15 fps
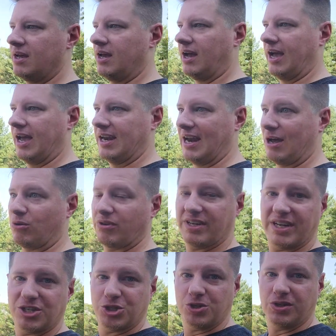And not only
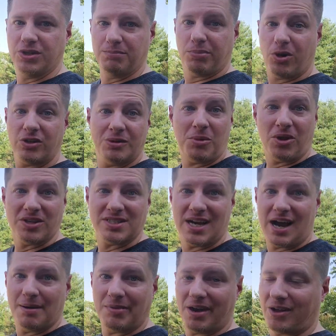did she burn them all the
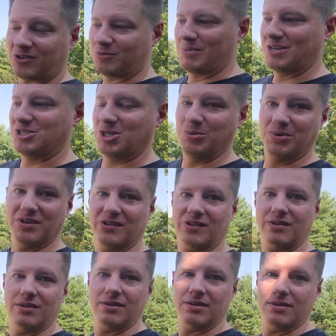time, that also meant she
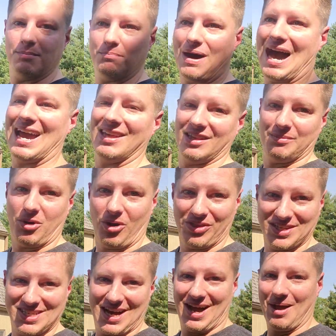was buying them all
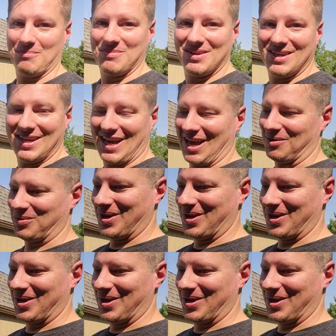the time. And